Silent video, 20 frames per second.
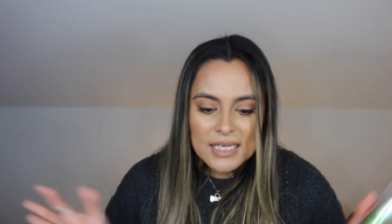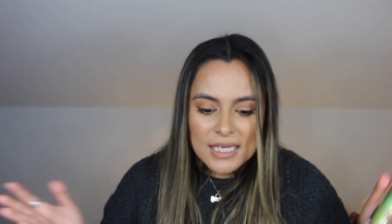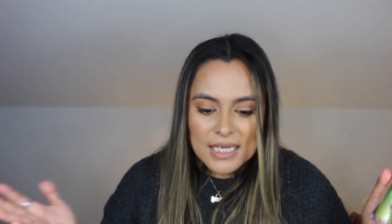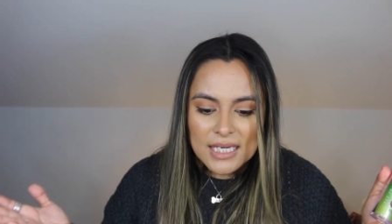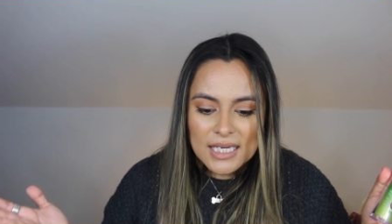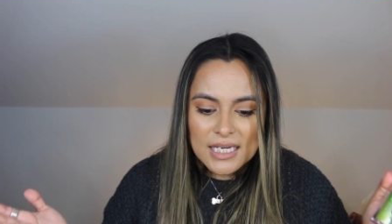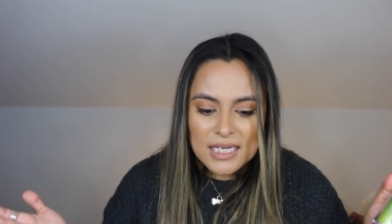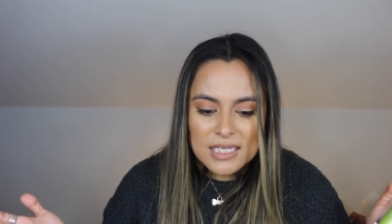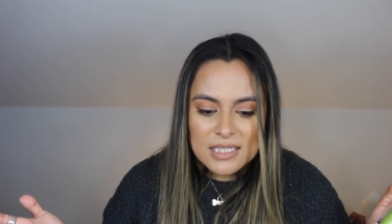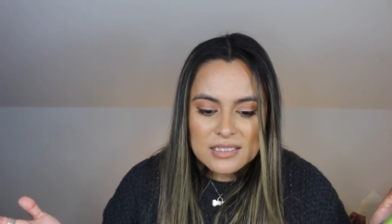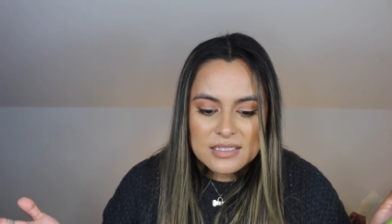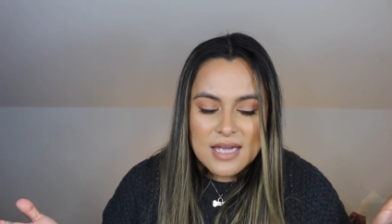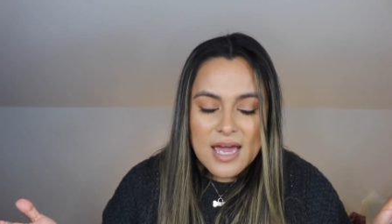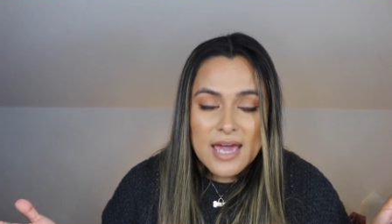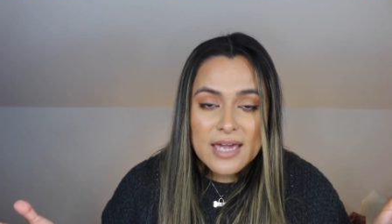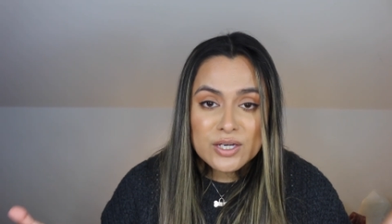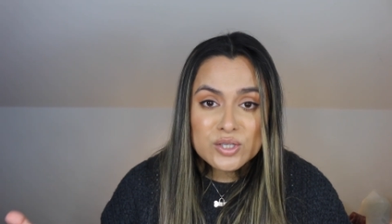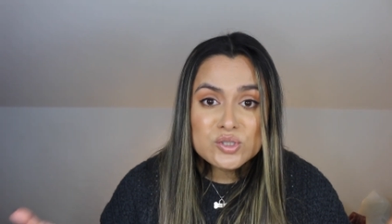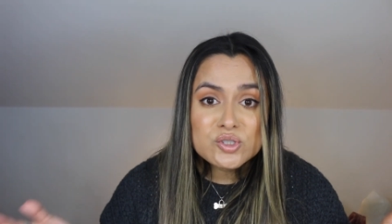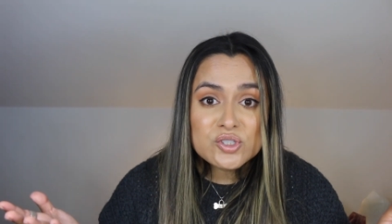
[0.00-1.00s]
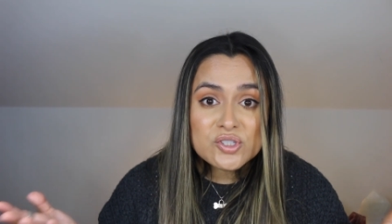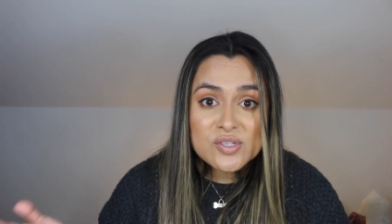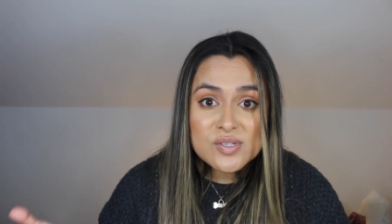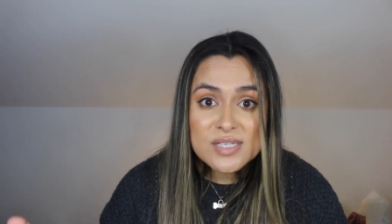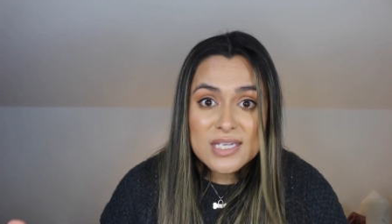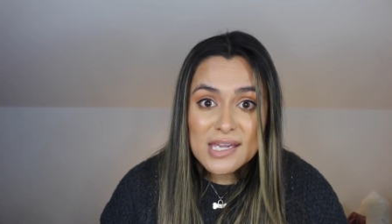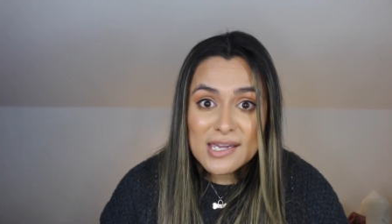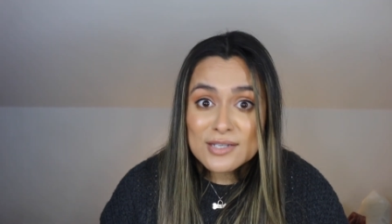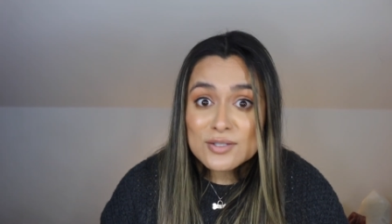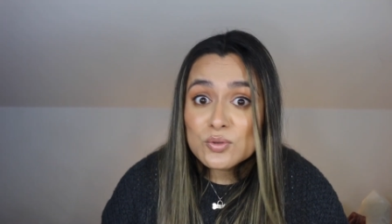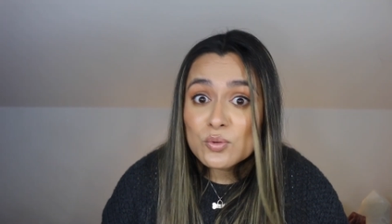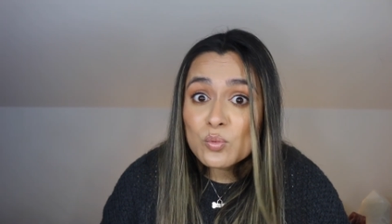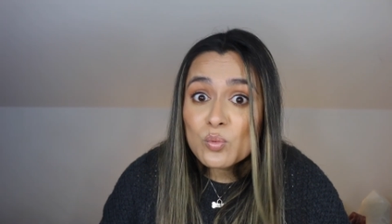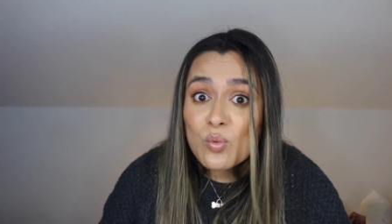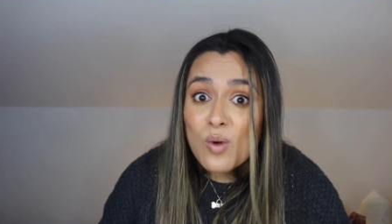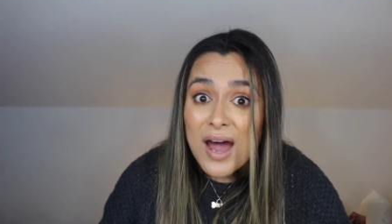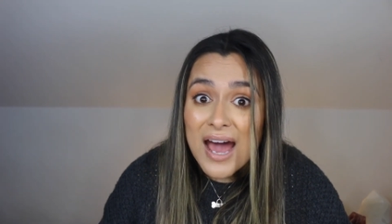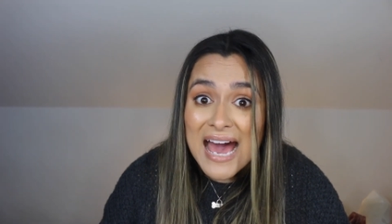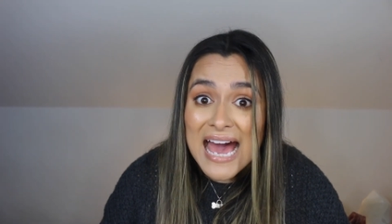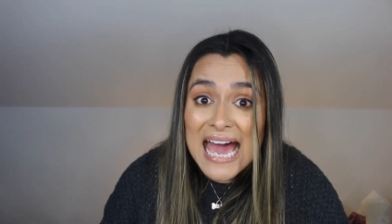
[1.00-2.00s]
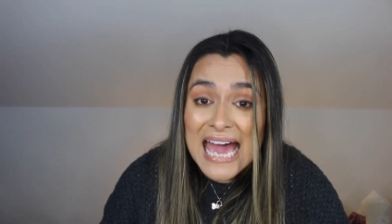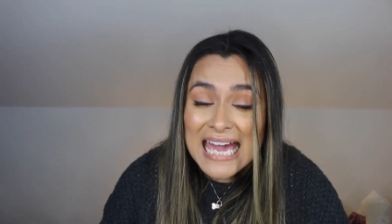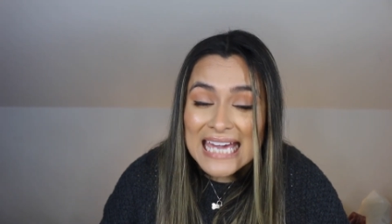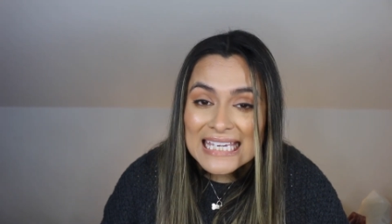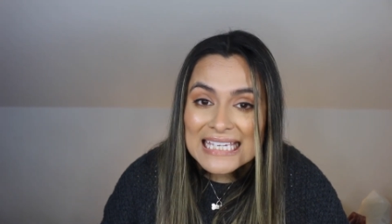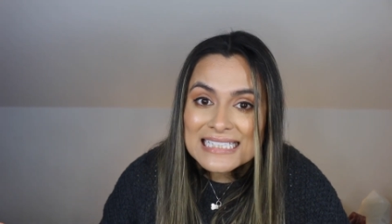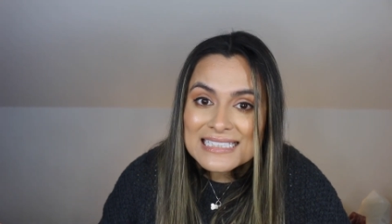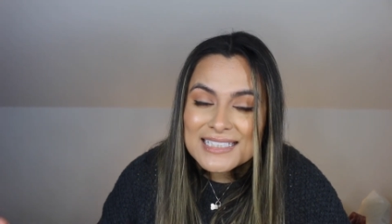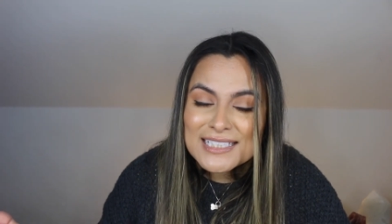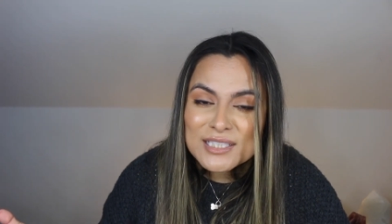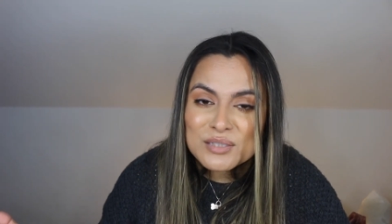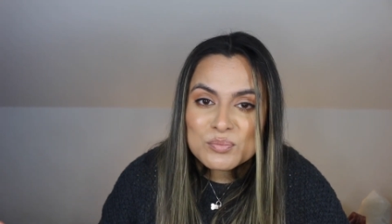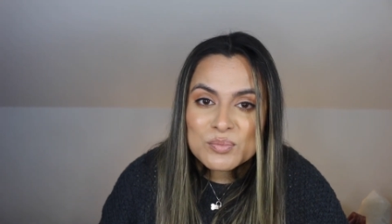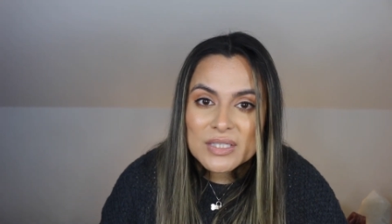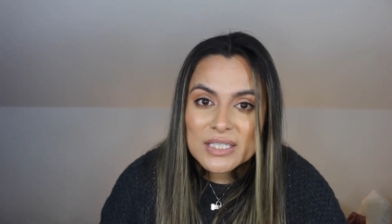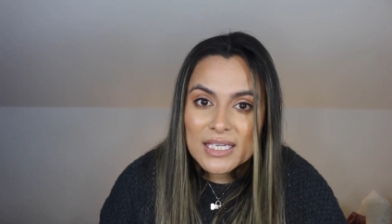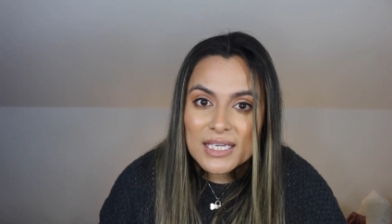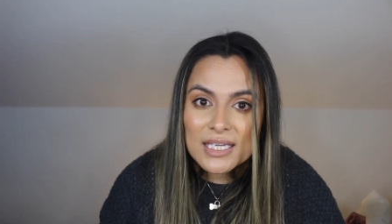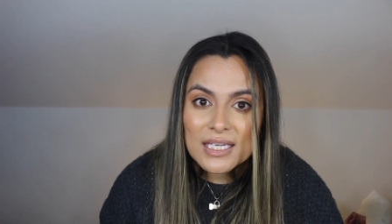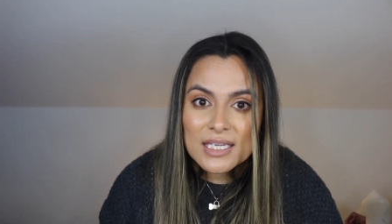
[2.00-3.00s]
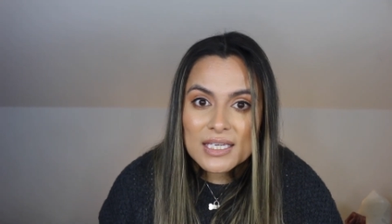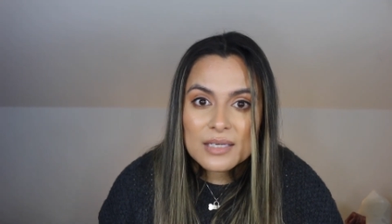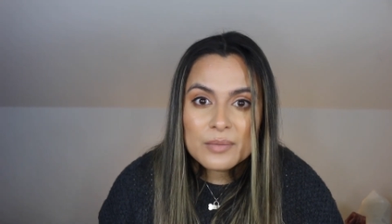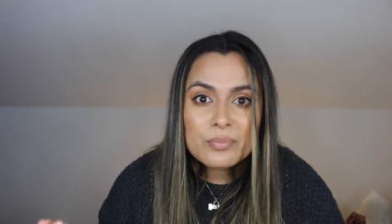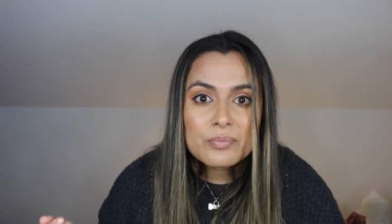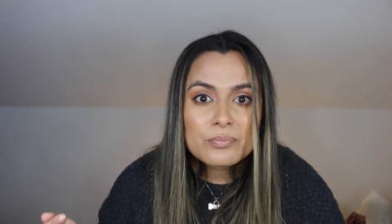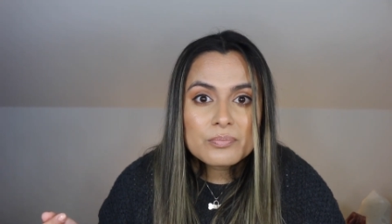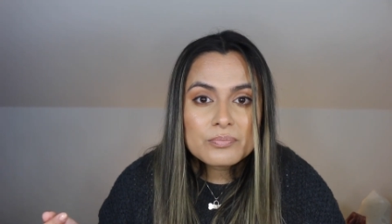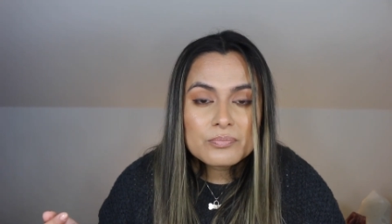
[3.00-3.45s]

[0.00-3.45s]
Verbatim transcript: and I understand why it can be a,